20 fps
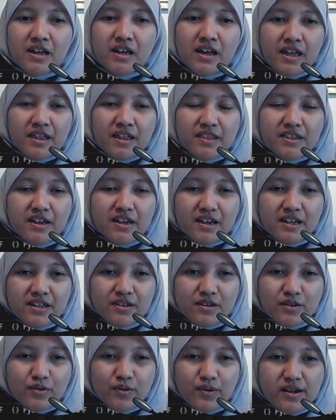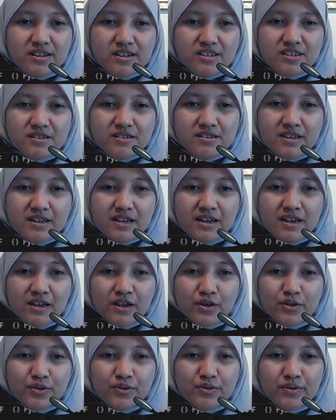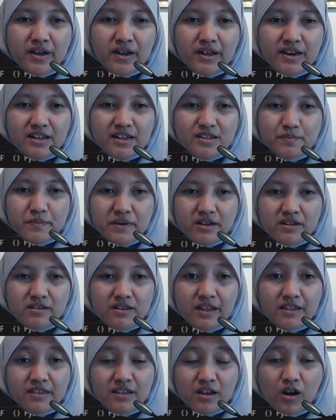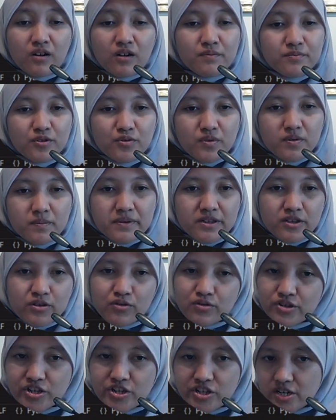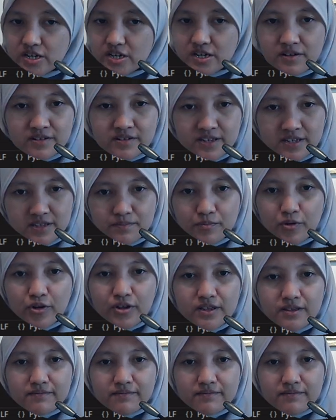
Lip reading: then you can expect that the output will be you just earn 10 point.